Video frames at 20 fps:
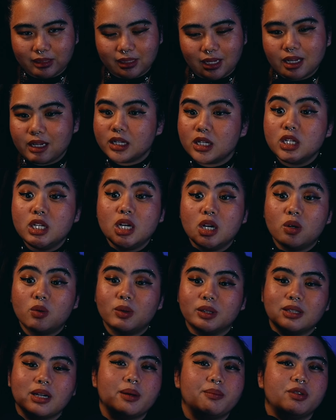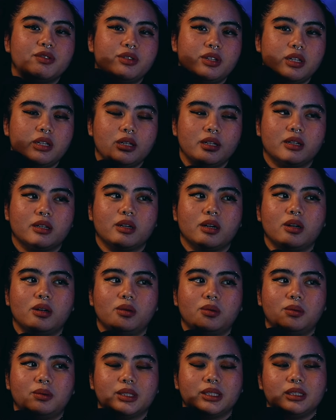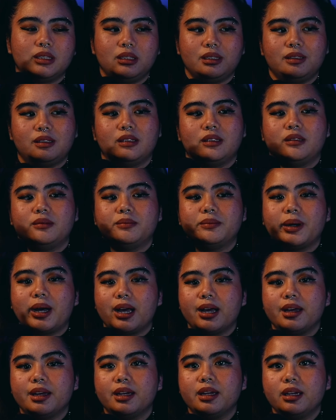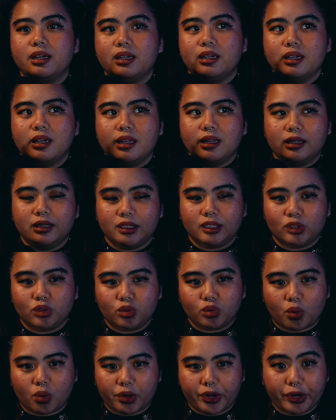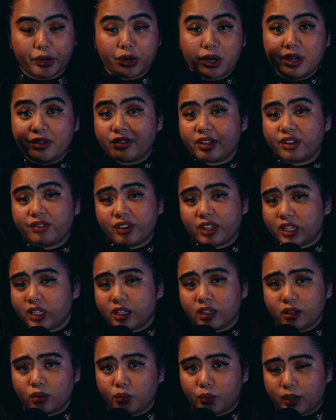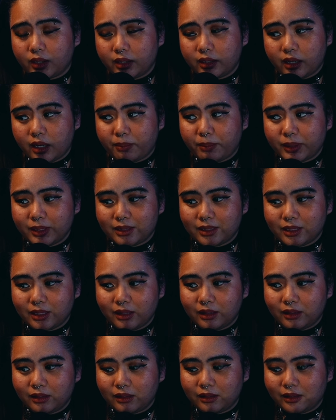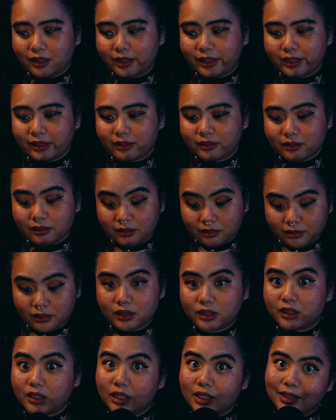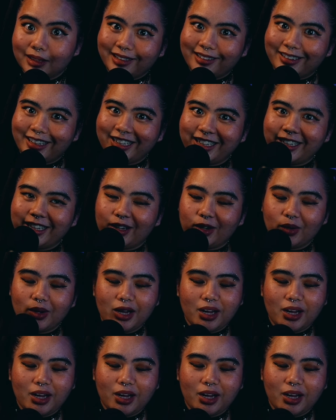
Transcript: I didn't know what type of hero was needed by this story, or even if it needed one up until literally right now.